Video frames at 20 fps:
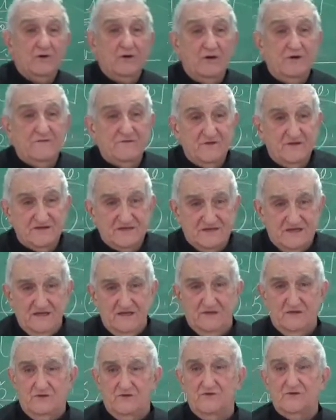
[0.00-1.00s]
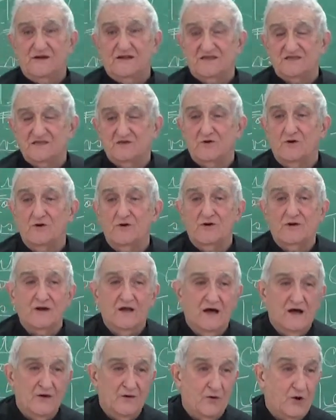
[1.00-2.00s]
of the state to restore
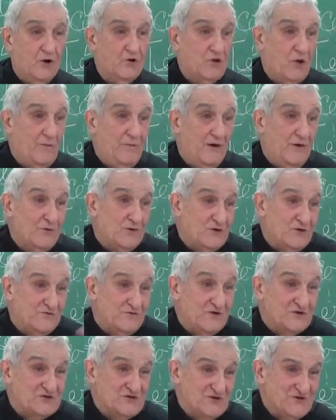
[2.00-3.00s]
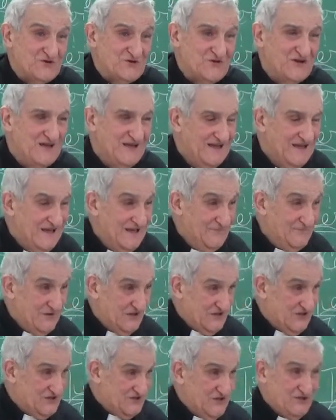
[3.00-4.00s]
or the power of the church.
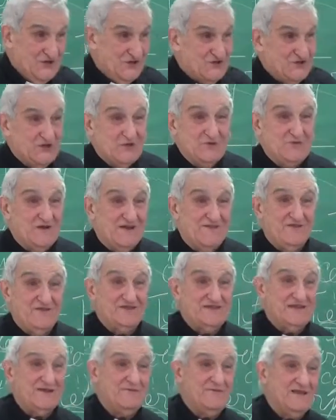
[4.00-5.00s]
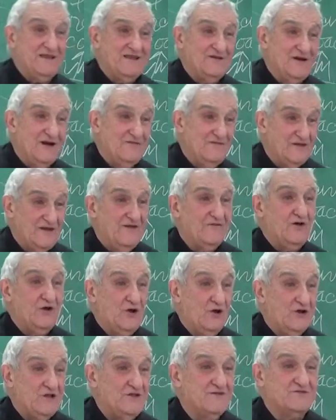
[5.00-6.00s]
Because in the church we have the same thing. We have a
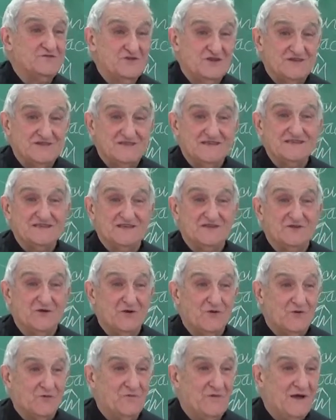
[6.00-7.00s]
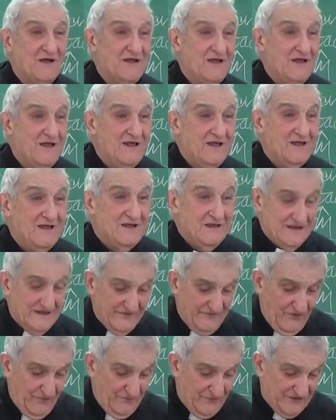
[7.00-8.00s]
court of justice in Rome.
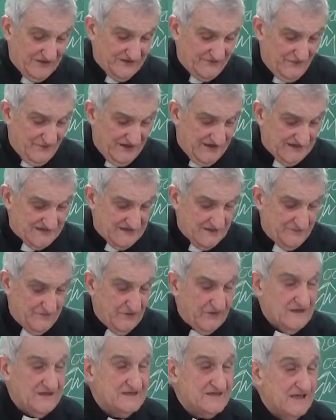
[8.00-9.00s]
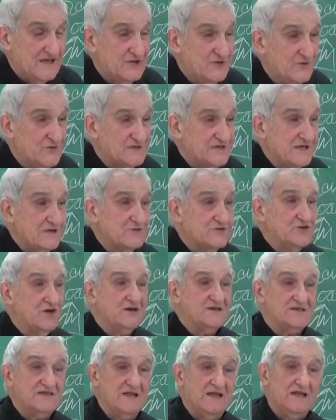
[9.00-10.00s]
If a priest, for example, is accused
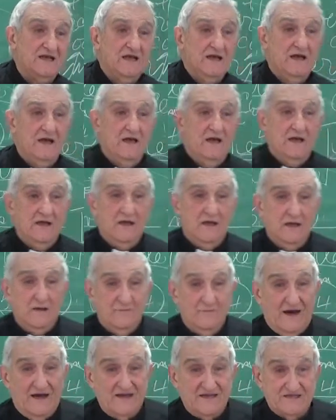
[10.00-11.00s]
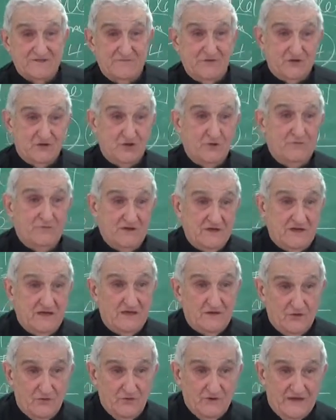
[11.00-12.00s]
unjustly by his bishop, he
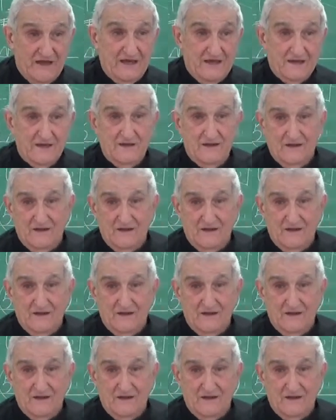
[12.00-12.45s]
can go there